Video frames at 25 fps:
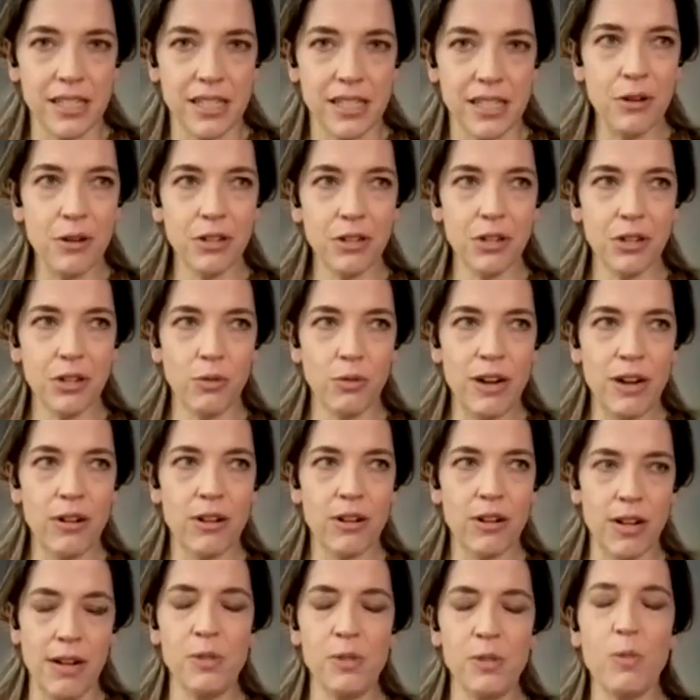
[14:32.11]
If our
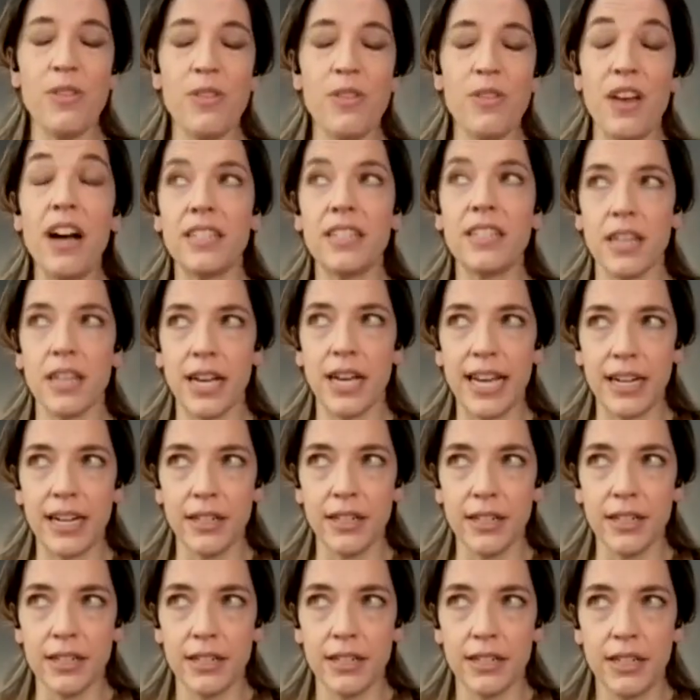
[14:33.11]
career comes with a
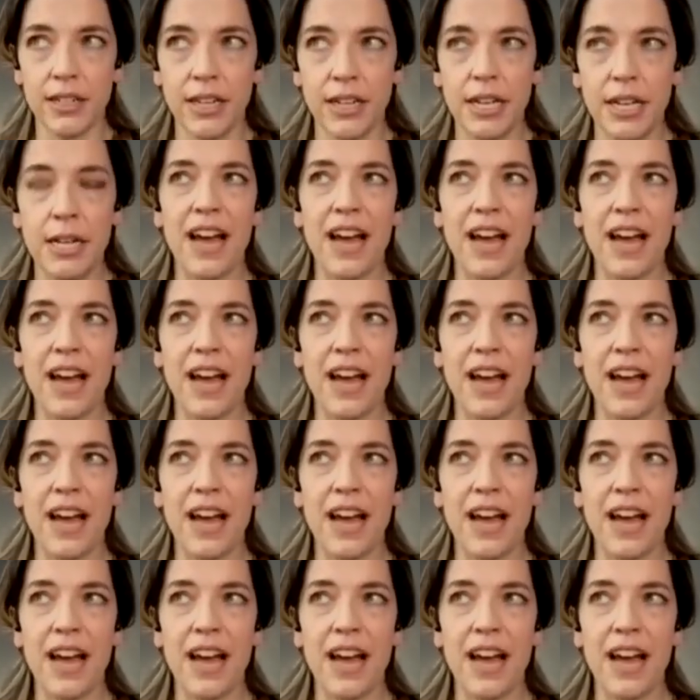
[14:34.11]
title